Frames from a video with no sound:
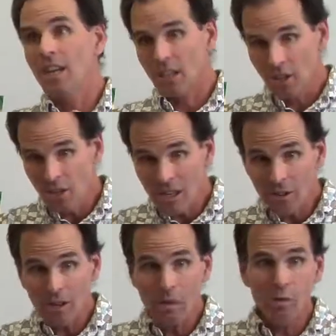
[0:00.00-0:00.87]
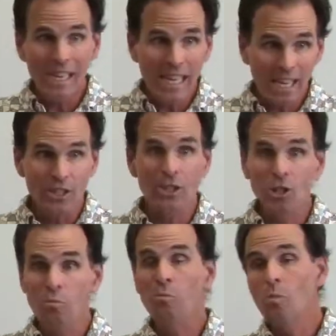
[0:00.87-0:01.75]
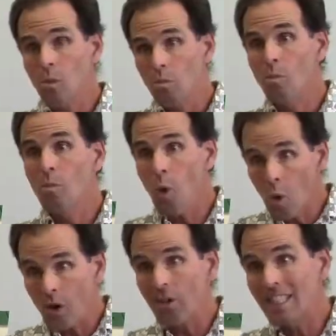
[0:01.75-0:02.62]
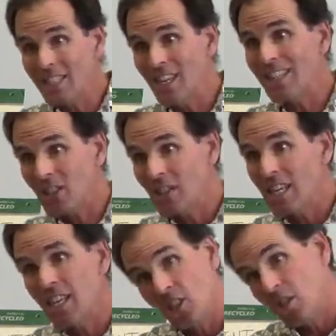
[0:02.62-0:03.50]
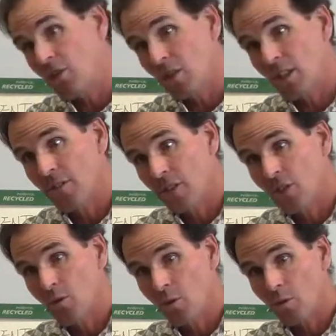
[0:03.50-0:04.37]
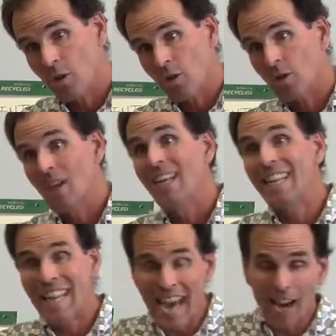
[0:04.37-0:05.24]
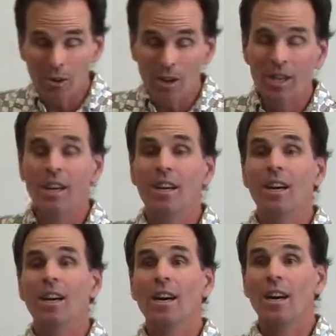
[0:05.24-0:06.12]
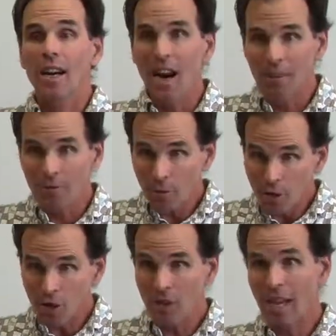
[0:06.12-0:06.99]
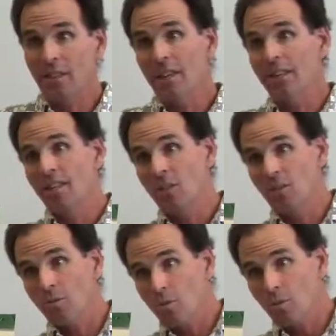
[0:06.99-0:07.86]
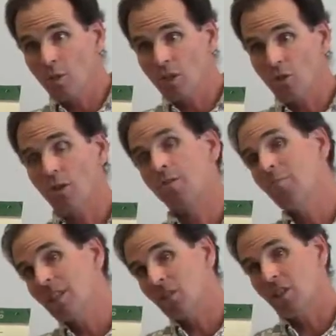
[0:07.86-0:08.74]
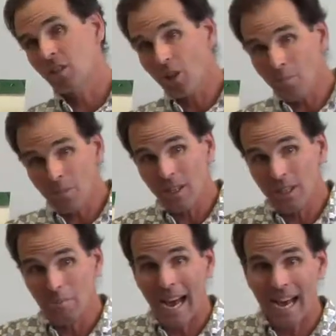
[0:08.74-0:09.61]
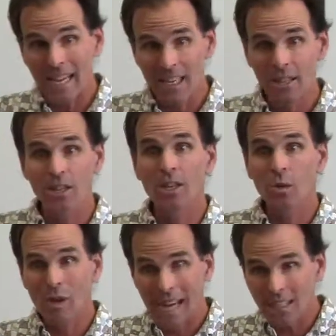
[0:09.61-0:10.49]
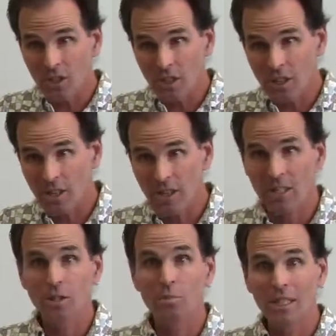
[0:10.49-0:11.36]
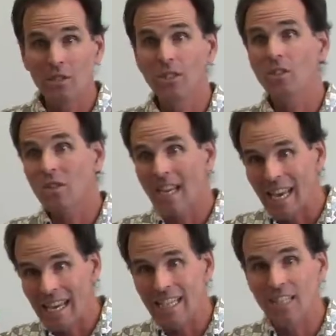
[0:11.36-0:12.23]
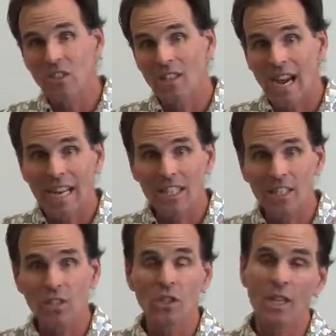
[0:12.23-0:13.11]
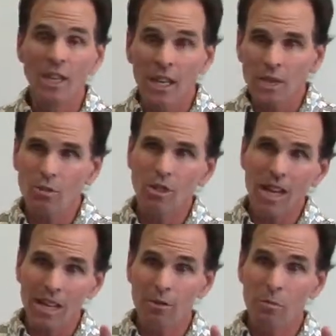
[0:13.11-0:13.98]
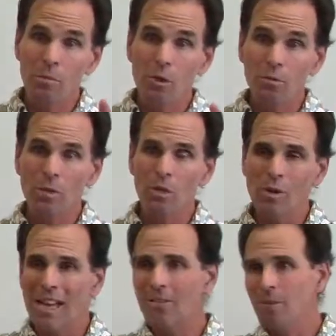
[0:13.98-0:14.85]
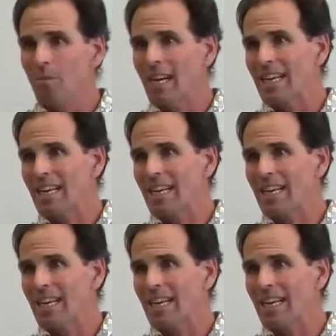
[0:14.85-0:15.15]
Clearly we need to do more than just teach those individual words. Now, unfortunately, I think this was sort of misinterpreted back in, when I started in this business, the 80s, 90s, and there's kind of a movement away from